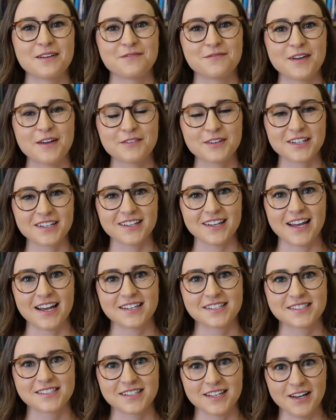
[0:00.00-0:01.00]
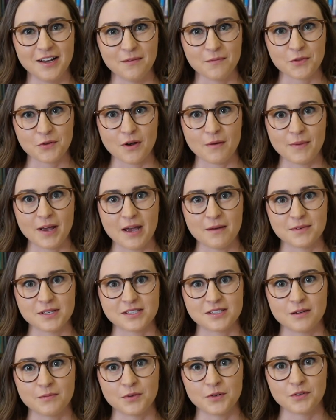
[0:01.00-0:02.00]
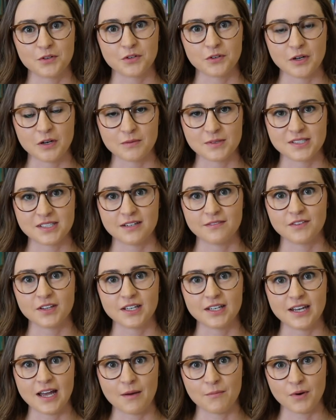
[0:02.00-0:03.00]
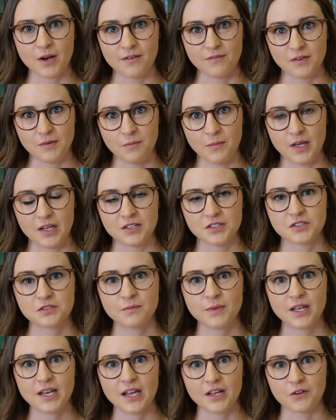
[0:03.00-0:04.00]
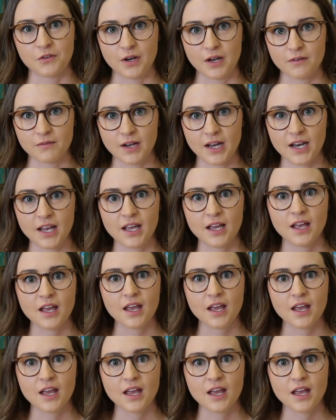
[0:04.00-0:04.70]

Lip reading: favorite class throughout my MSW career was definitely nonprofit management and grant writing.